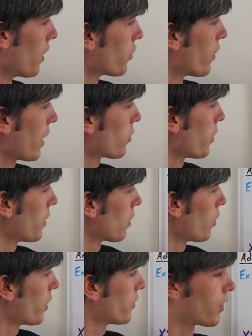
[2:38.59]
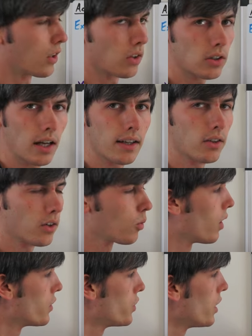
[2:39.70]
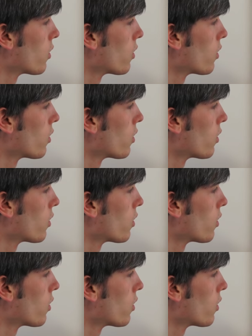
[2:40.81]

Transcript: So that's what your loading is going to look like under 1G